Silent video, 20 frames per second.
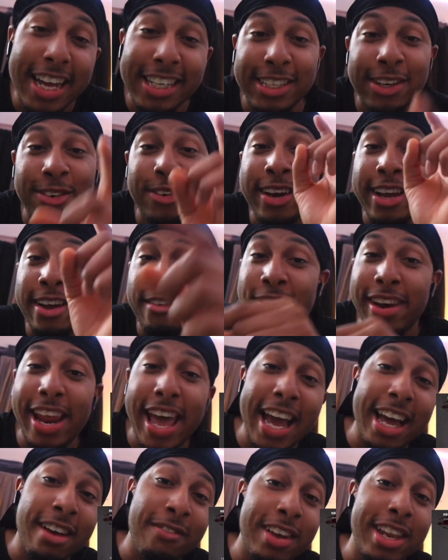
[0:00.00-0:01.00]
That's a red
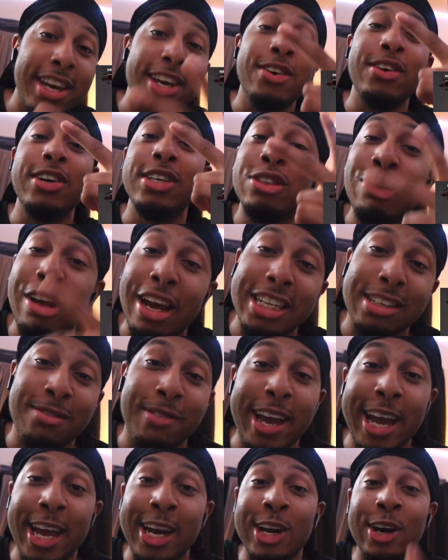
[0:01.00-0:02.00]
flag if you do it twice,
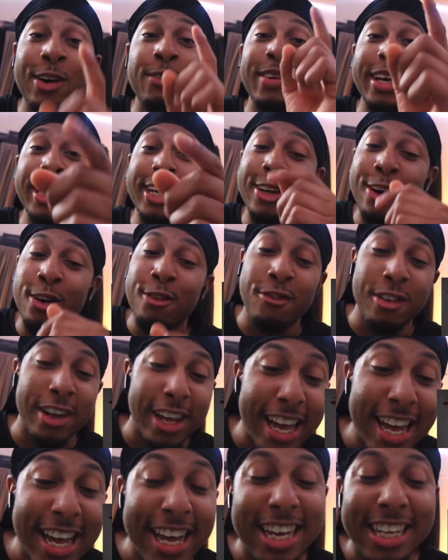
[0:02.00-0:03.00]
man. Don't be
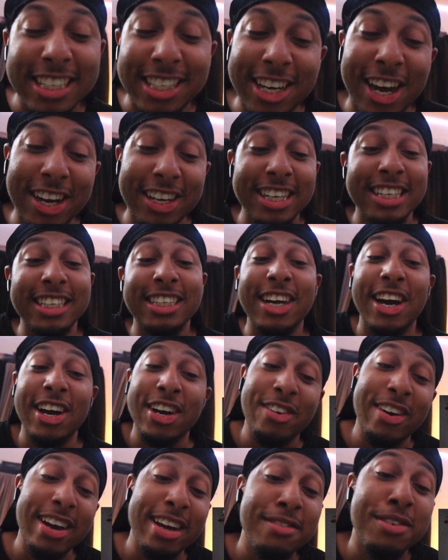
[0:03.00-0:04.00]
goofy. Talk your
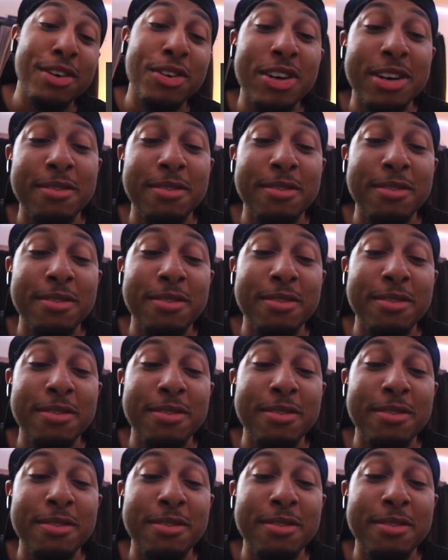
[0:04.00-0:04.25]
talk, Quavo.